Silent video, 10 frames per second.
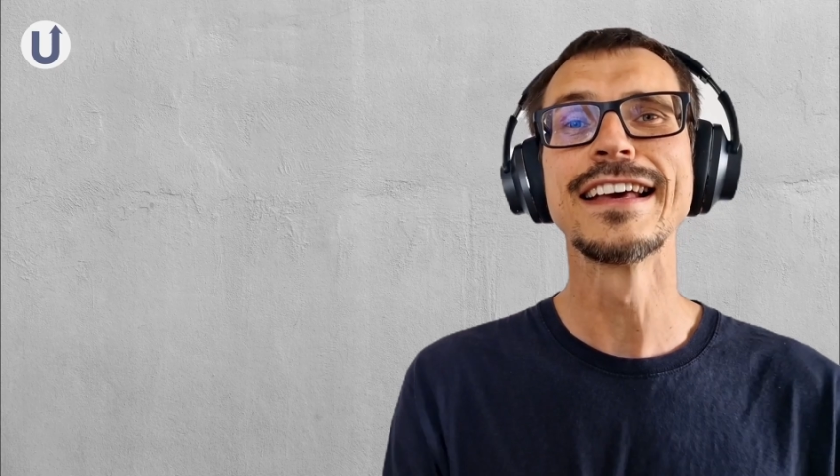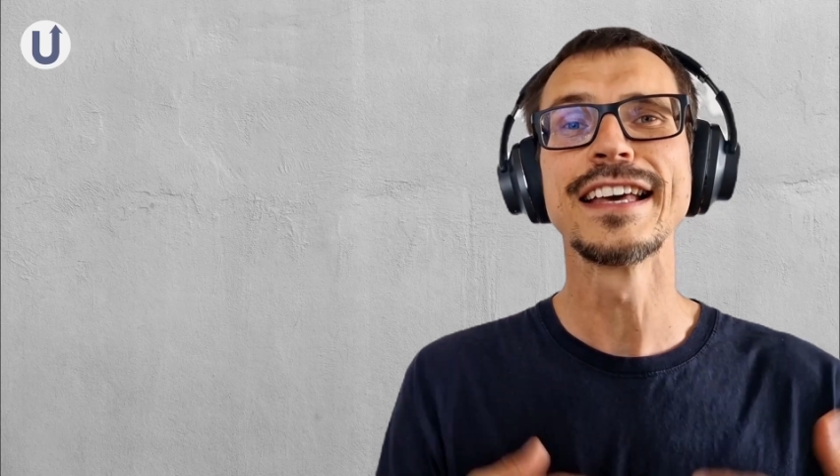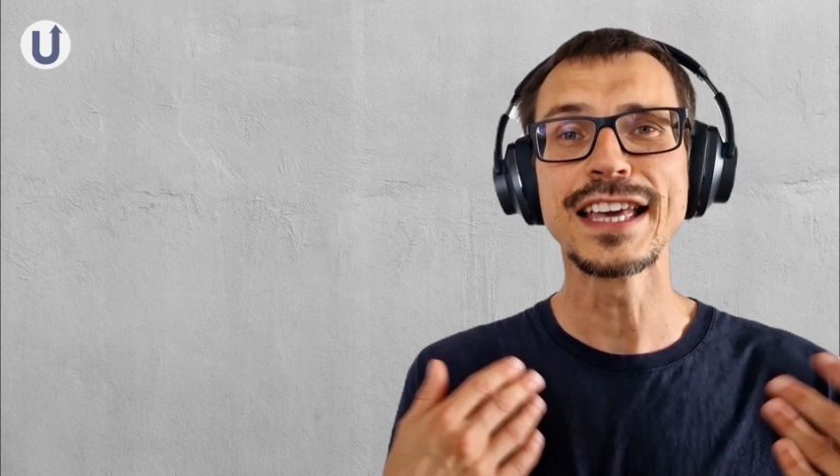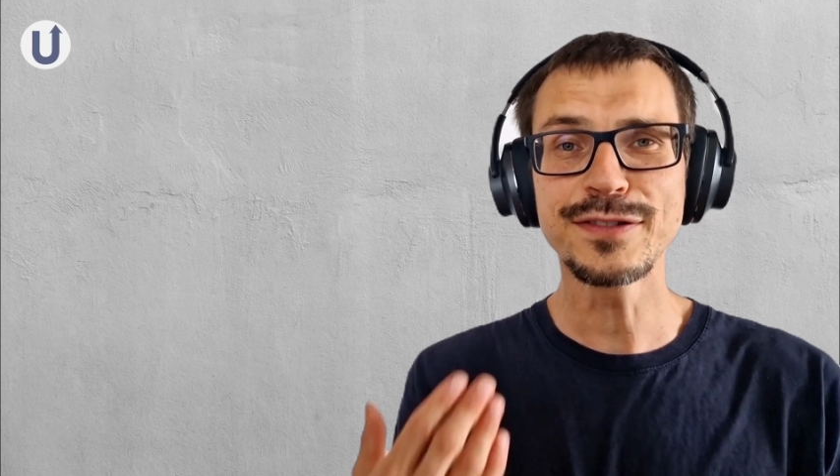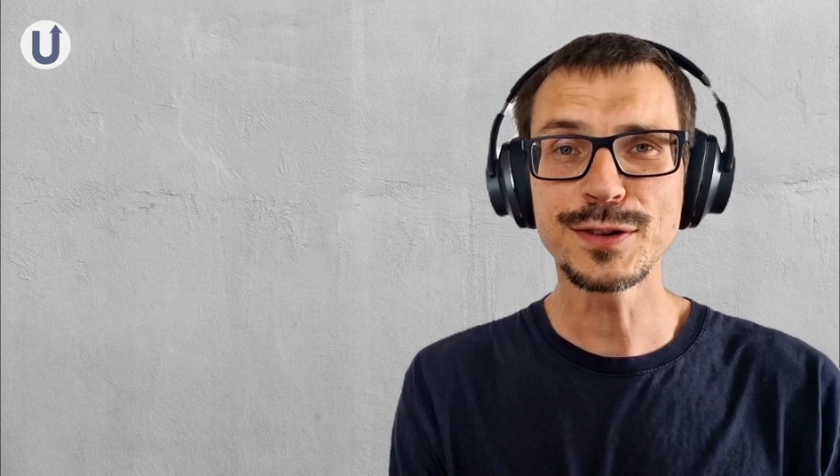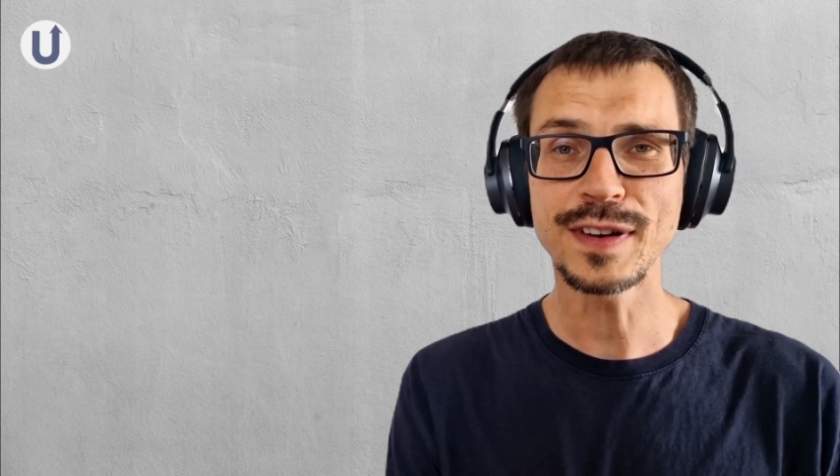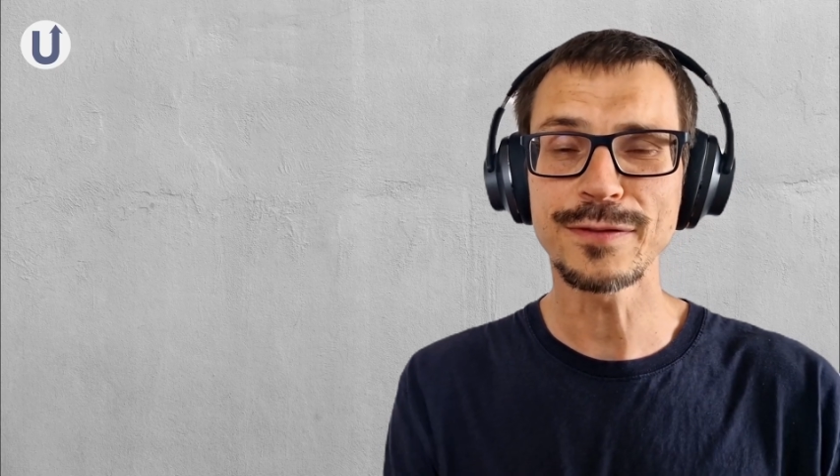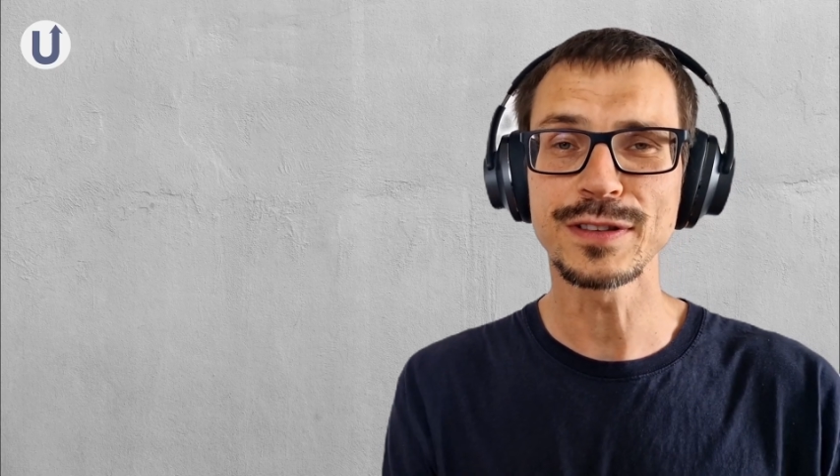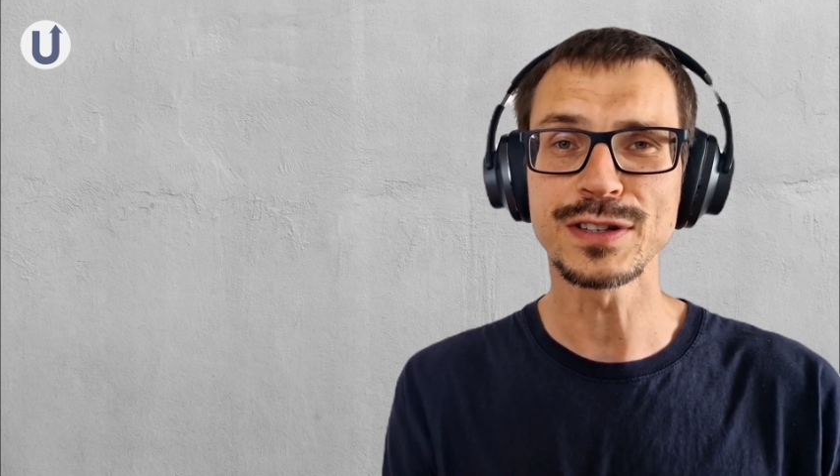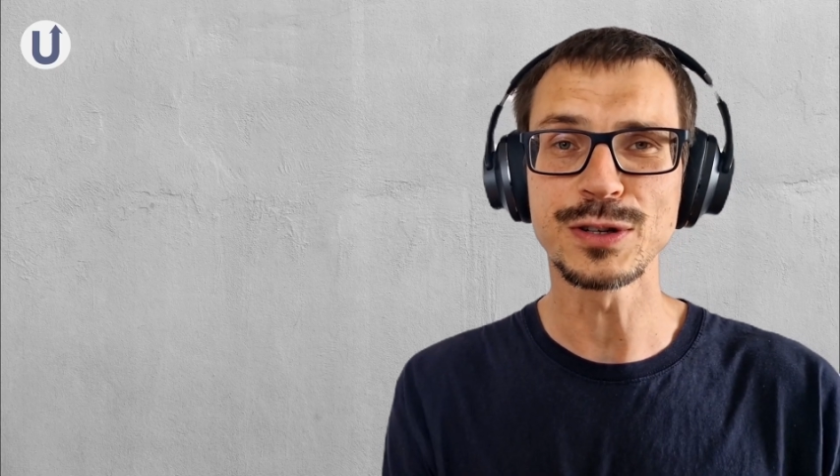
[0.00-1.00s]
If you found
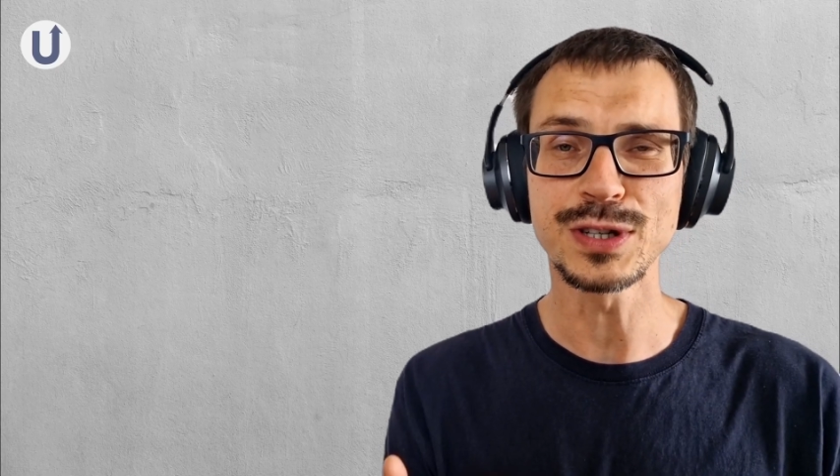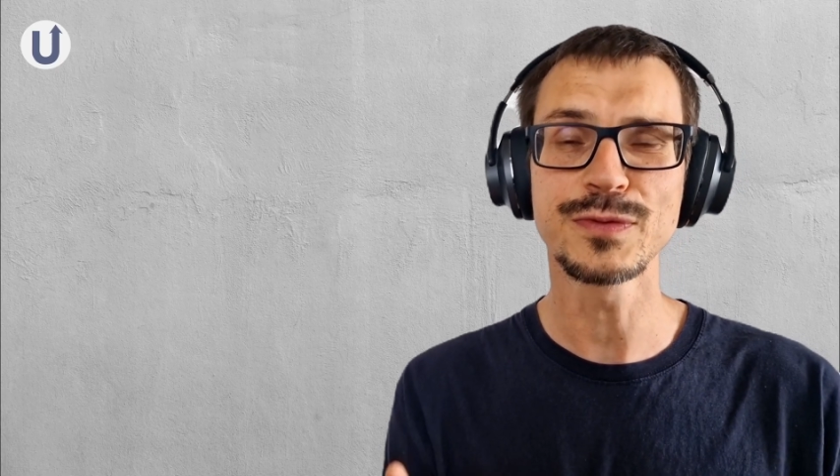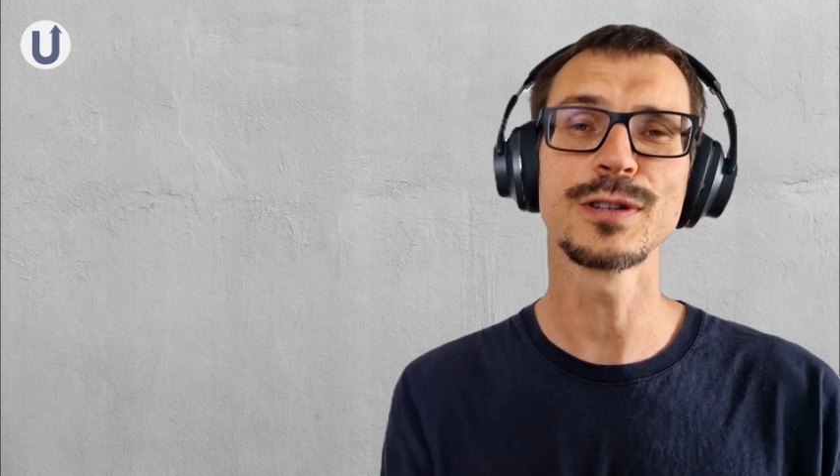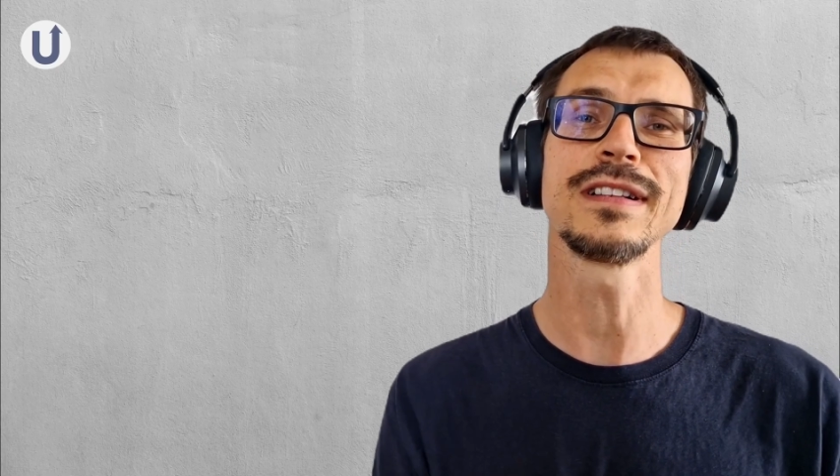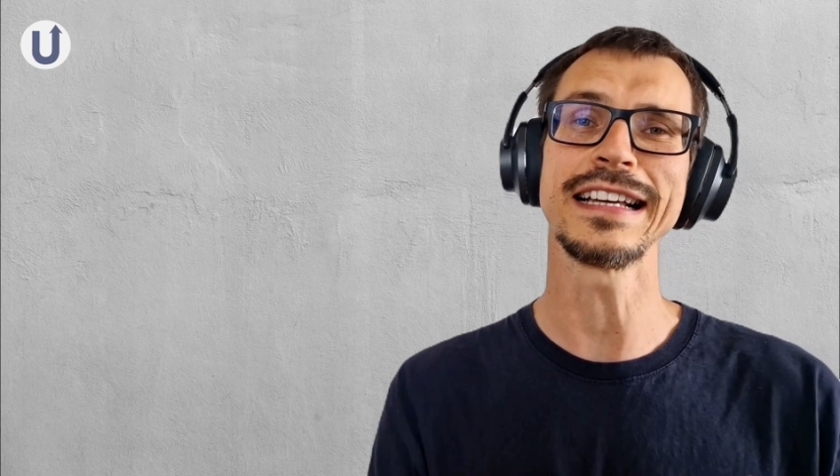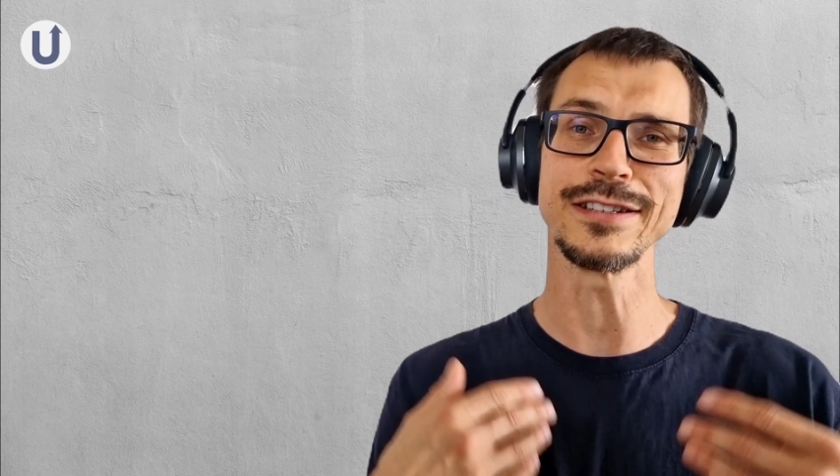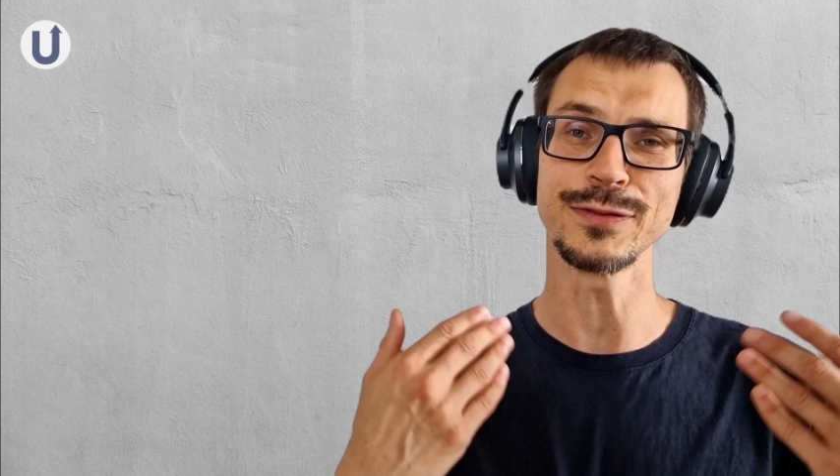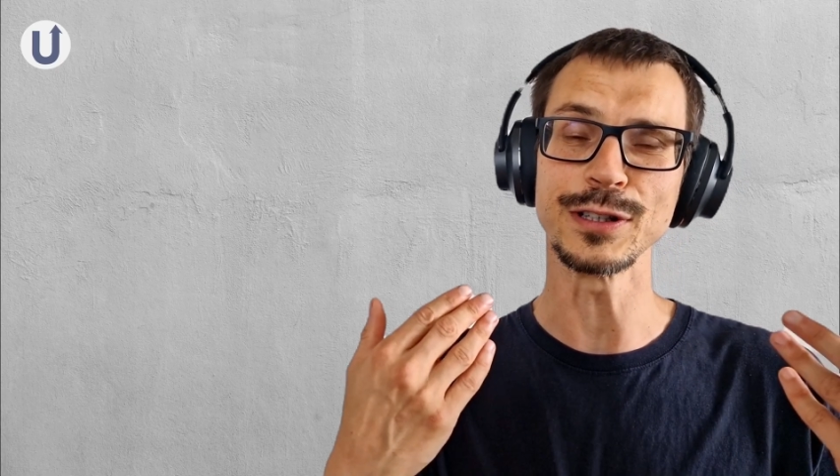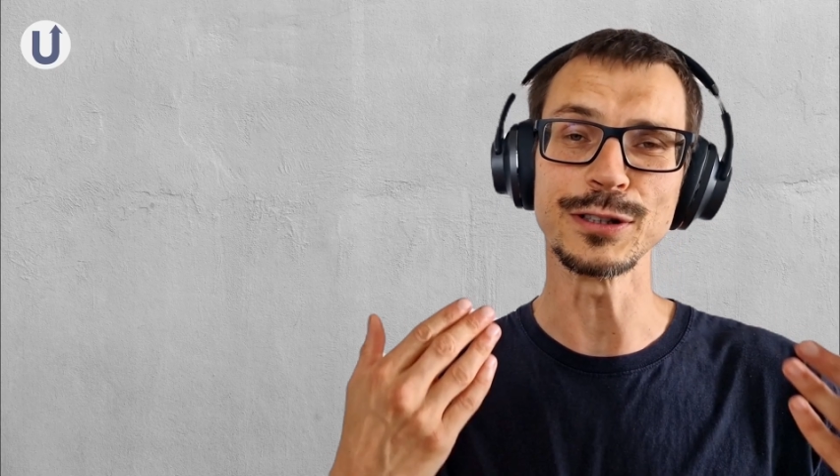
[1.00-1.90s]
this useful and you feel